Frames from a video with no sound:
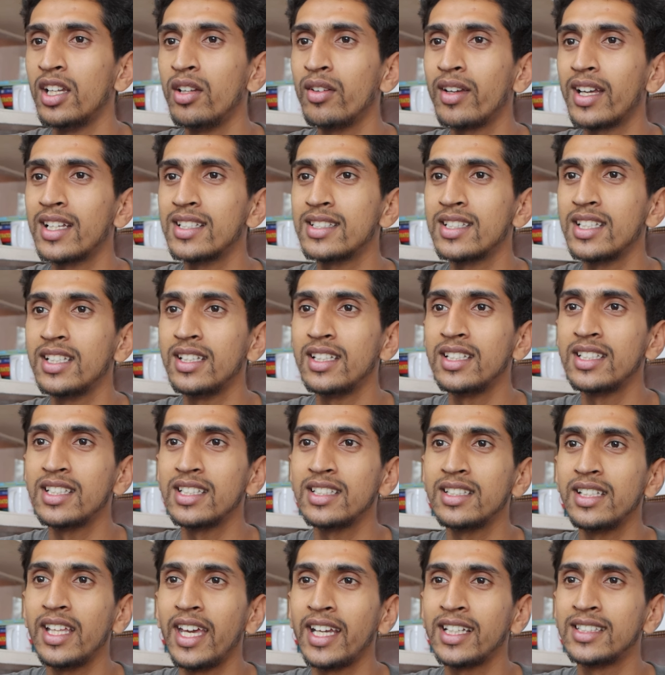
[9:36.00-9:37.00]
here you can see
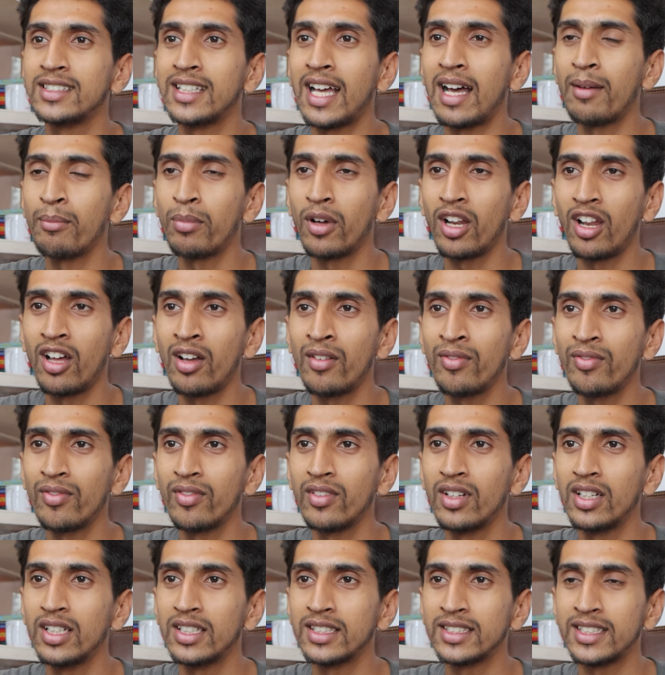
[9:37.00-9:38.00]
this is the example
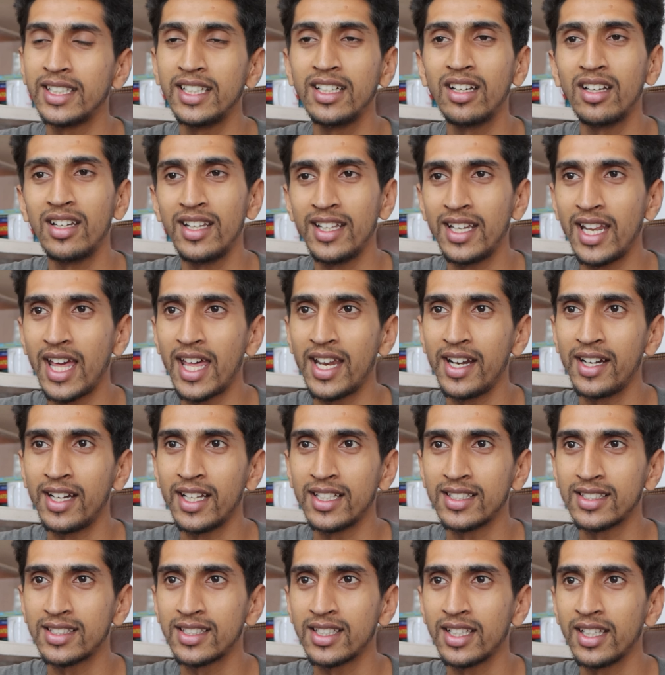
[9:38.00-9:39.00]
of single
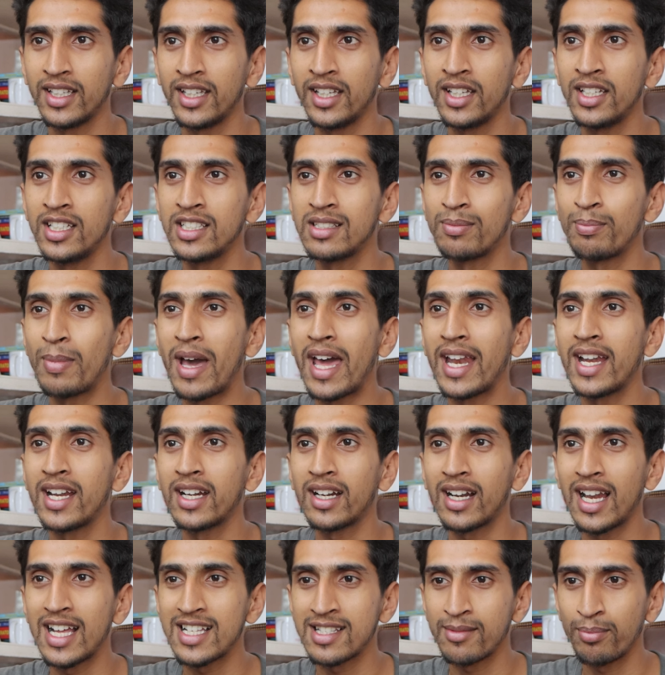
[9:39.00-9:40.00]
inheritance. Here is
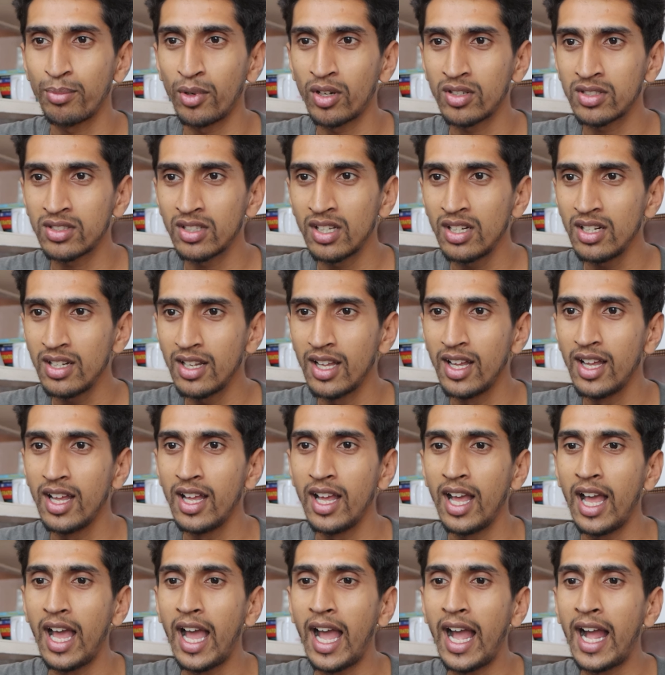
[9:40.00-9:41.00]
parent class person
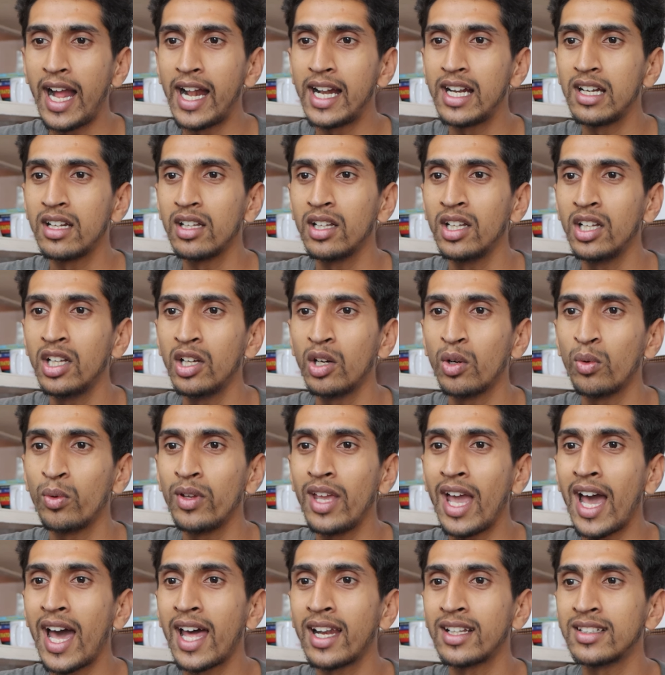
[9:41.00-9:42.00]
and
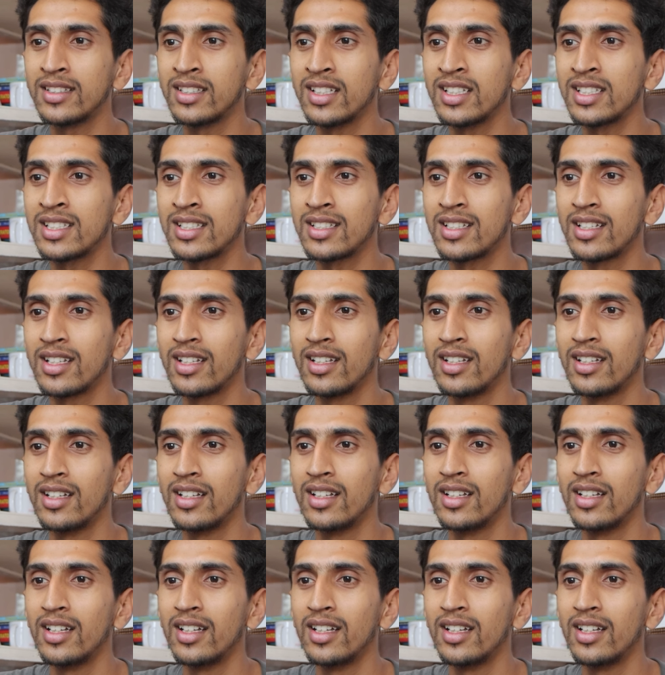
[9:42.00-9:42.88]
we are just